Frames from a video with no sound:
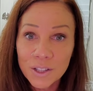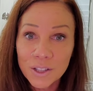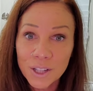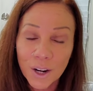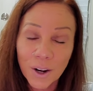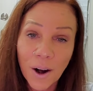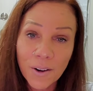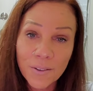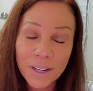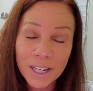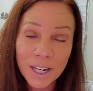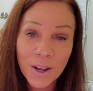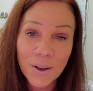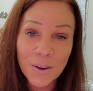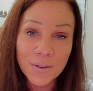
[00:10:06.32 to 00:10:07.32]
share our
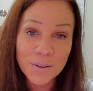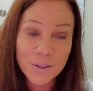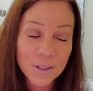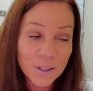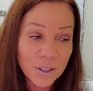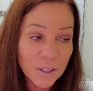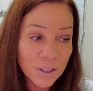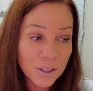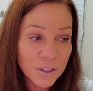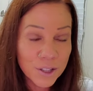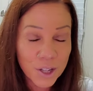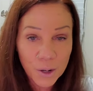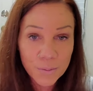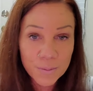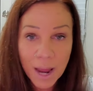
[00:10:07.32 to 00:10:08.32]
videos.
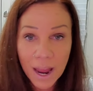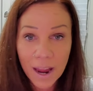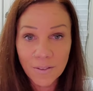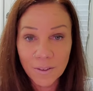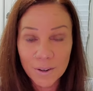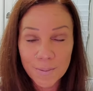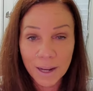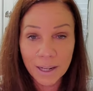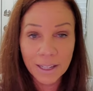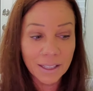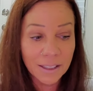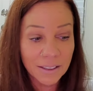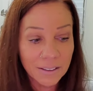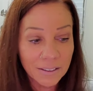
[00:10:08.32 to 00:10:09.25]
Share them to everybody